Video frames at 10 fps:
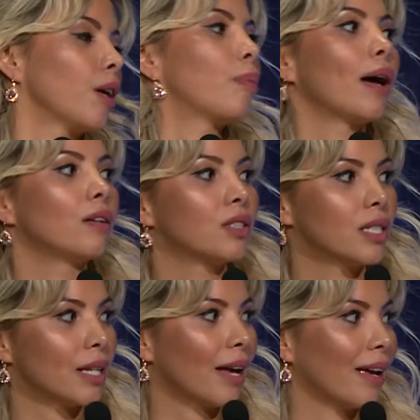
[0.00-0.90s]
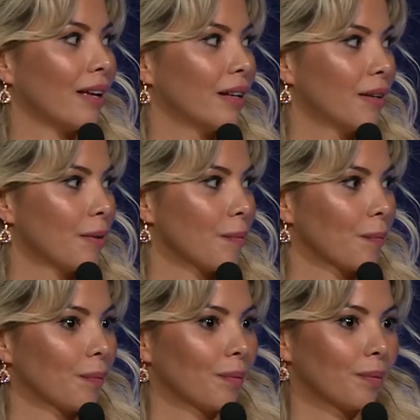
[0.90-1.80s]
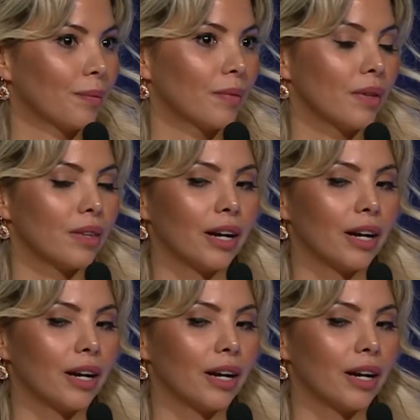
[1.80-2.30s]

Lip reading: proud to say that